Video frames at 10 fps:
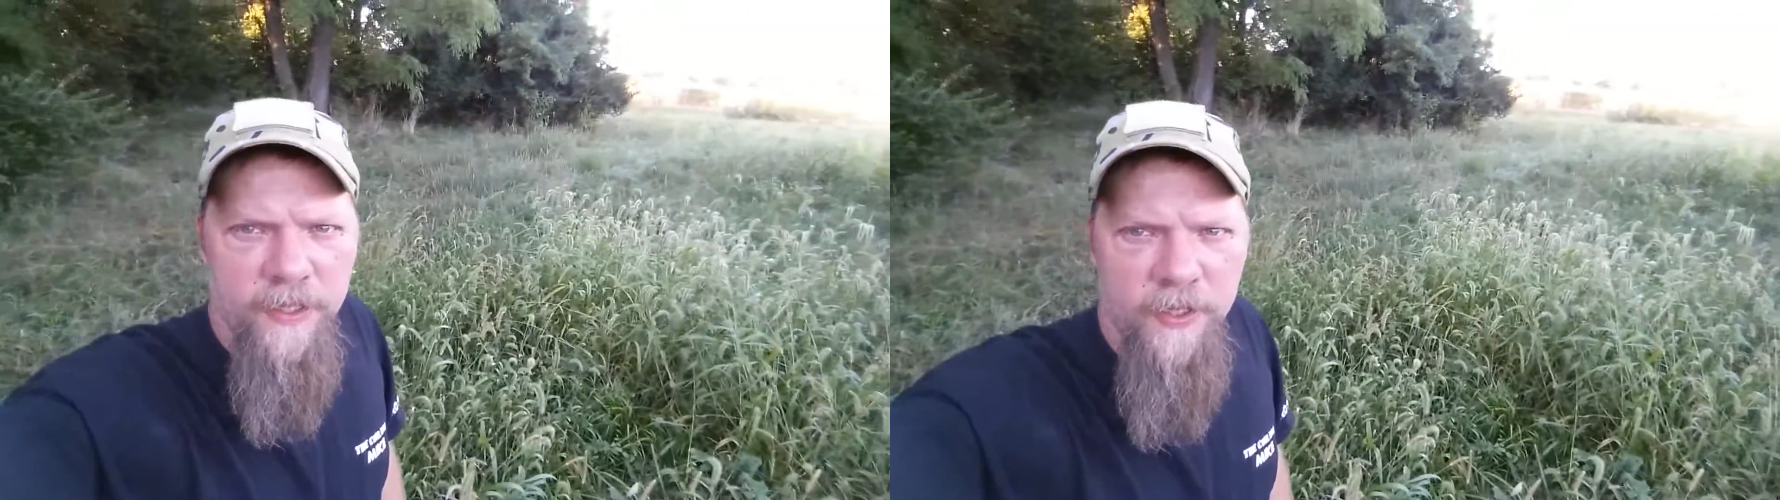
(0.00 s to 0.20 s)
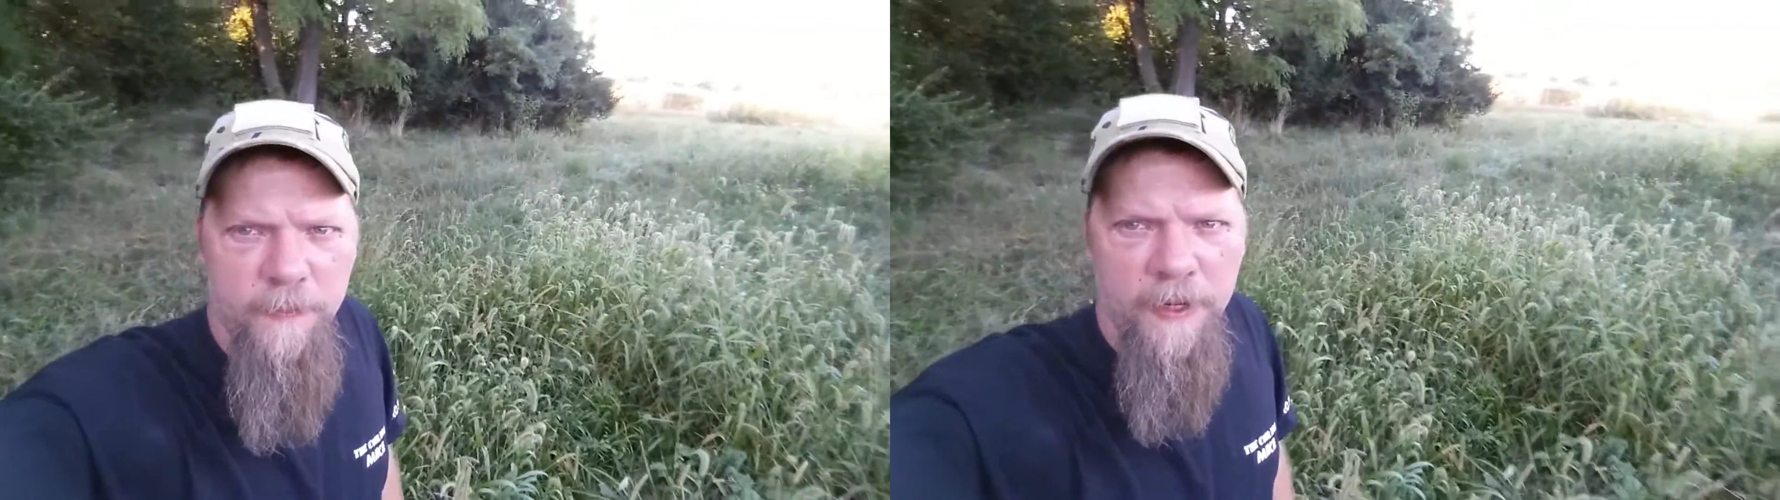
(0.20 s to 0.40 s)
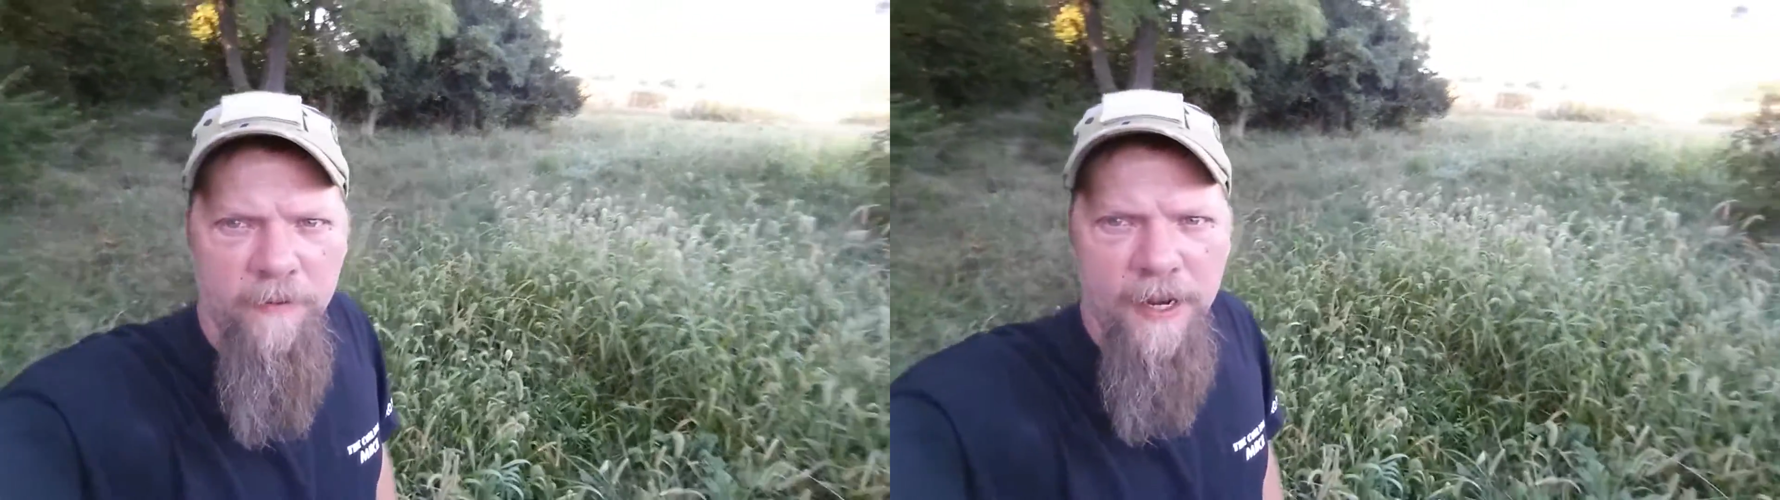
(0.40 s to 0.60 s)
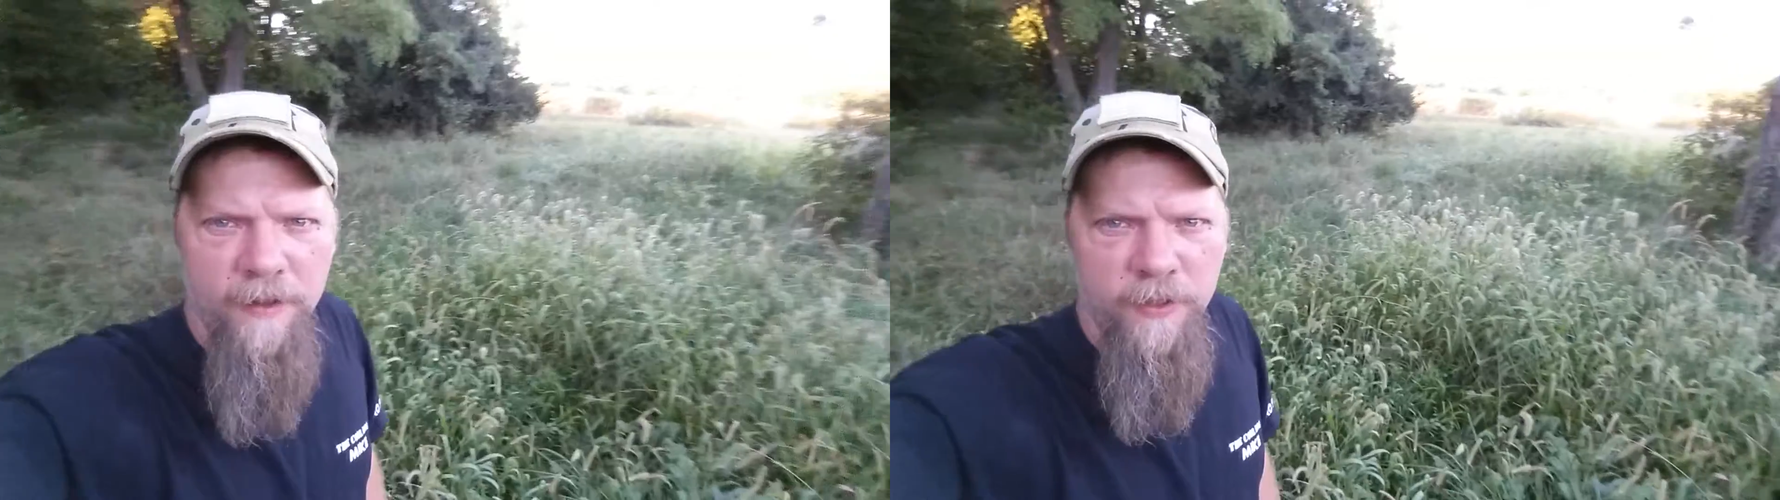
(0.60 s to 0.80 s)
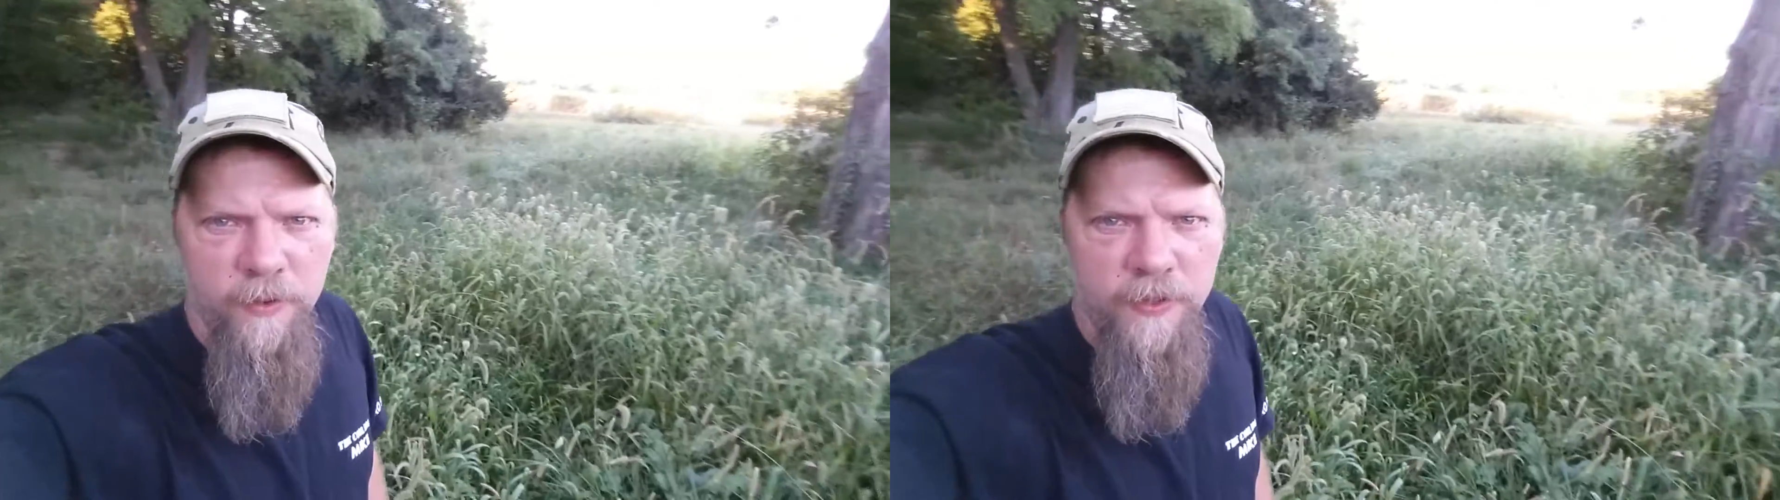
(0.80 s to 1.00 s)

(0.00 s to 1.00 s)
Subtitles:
I spin around,